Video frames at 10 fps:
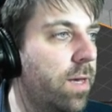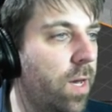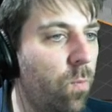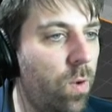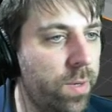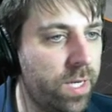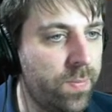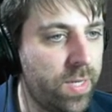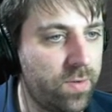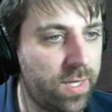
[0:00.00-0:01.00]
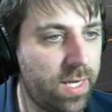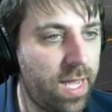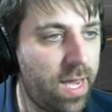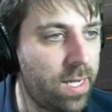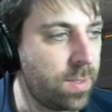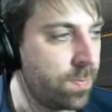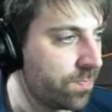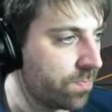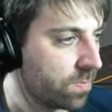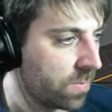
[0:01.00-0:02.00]
And what we're going to be doing now
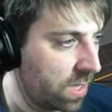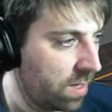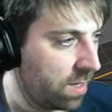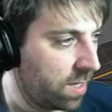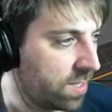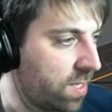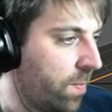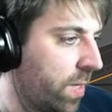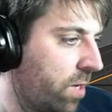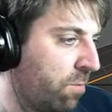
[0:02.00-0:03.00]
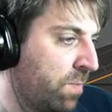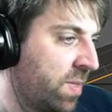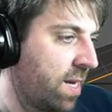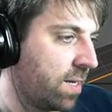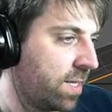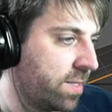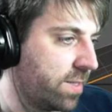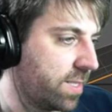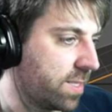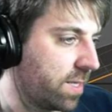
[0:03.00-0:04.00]
is I'm going to go down into
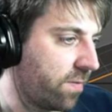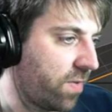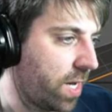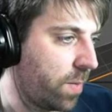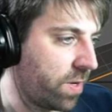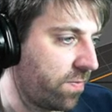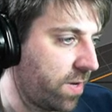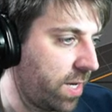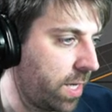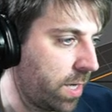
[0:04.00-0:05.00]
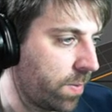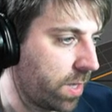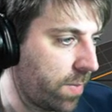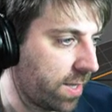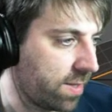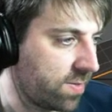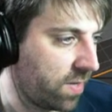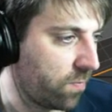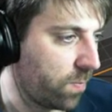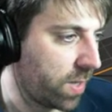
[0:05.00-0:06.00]
the solidifier modifier and I'm going to make this
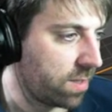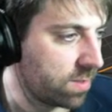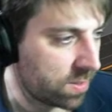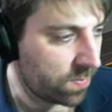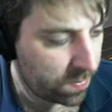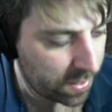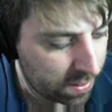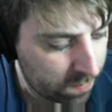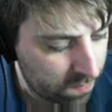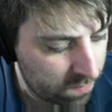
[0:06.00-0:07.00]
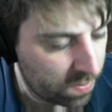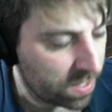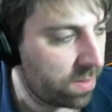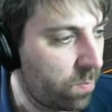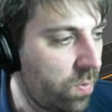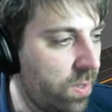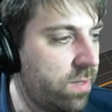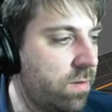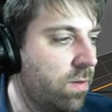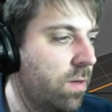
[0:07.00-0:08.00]
even bigger. So I'm going to make it rather than
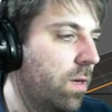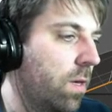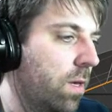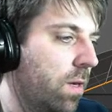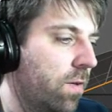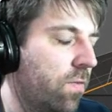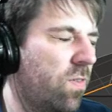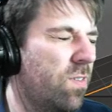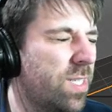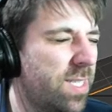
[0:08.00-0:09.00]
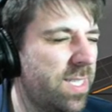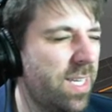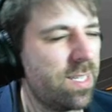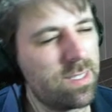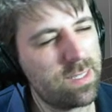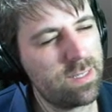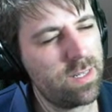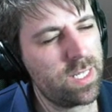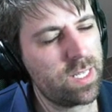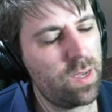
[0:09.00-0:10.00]
0.46,
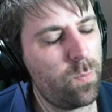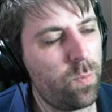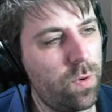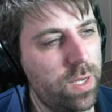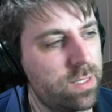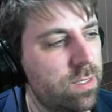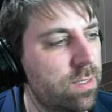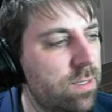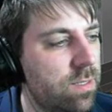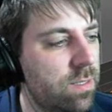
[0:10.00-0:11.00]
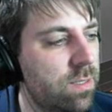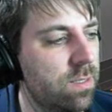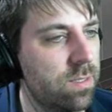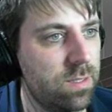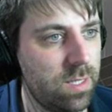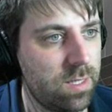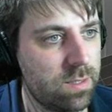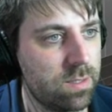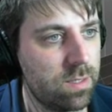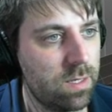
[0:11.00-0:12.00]
let's go
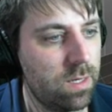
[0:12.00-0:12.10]
0.6.